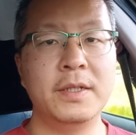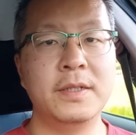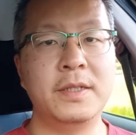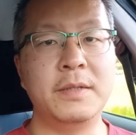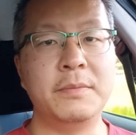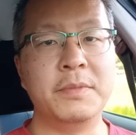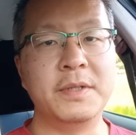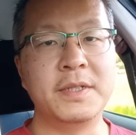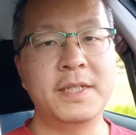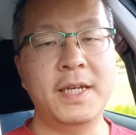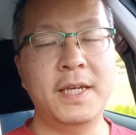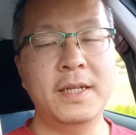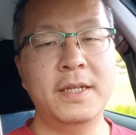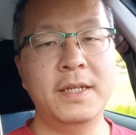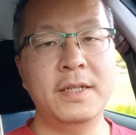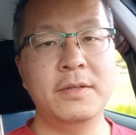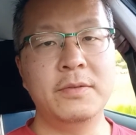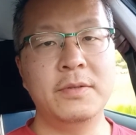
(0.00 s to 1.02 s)
The
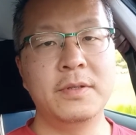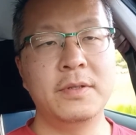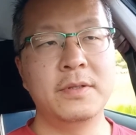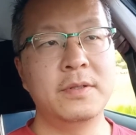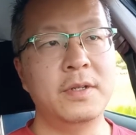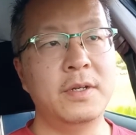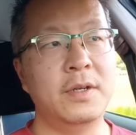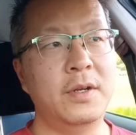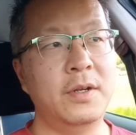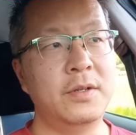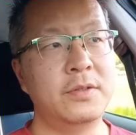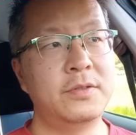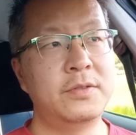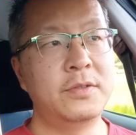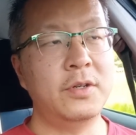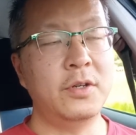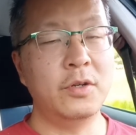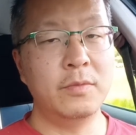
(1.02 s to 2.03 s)
mechanic
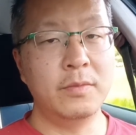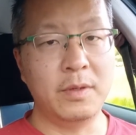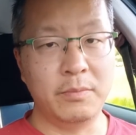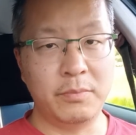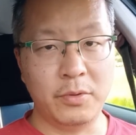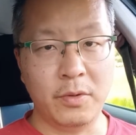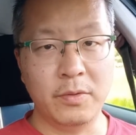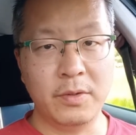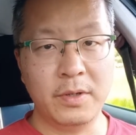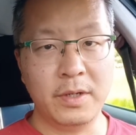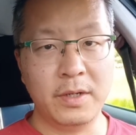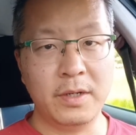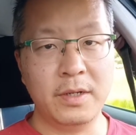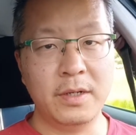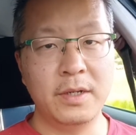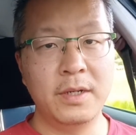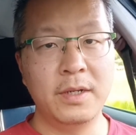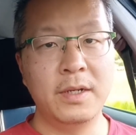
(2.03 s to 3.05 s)
told my
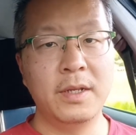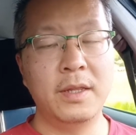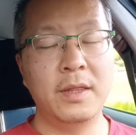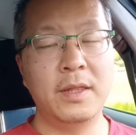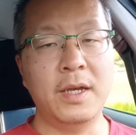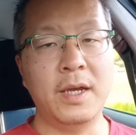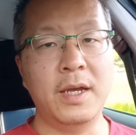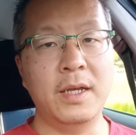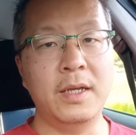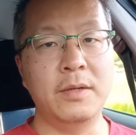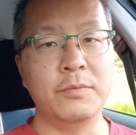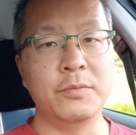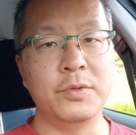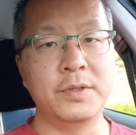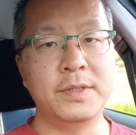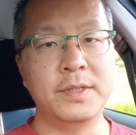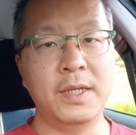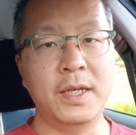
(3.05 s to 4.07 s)
broker that it
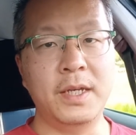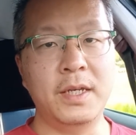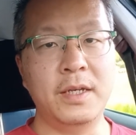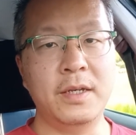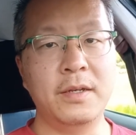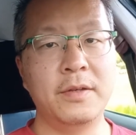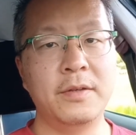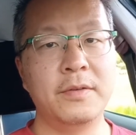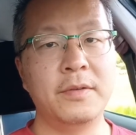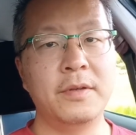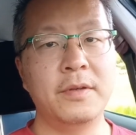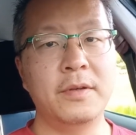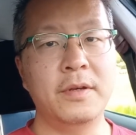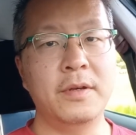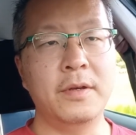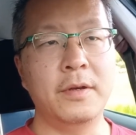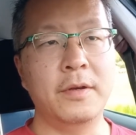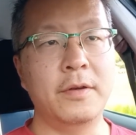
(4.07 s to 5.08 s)
would take
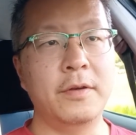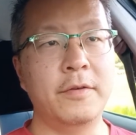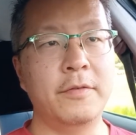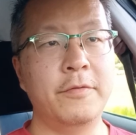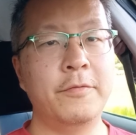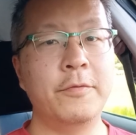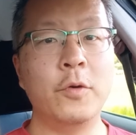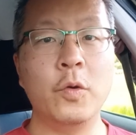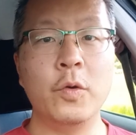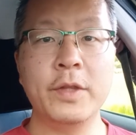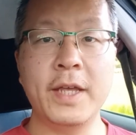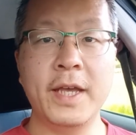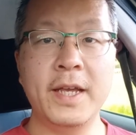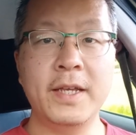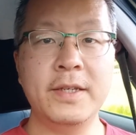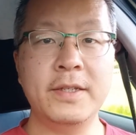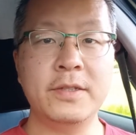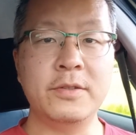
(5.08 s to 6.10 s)
4
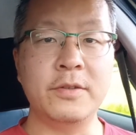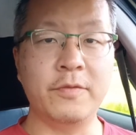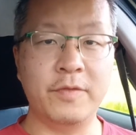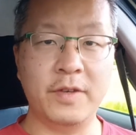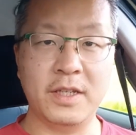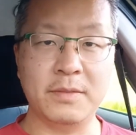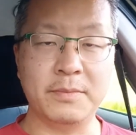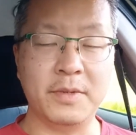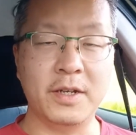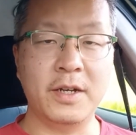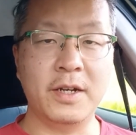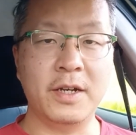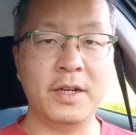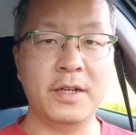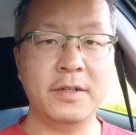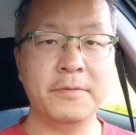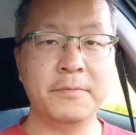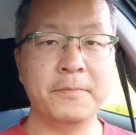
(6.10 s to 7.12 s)
days to fix my
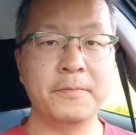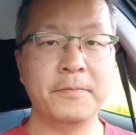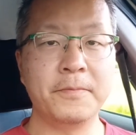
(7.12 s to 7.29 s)
car,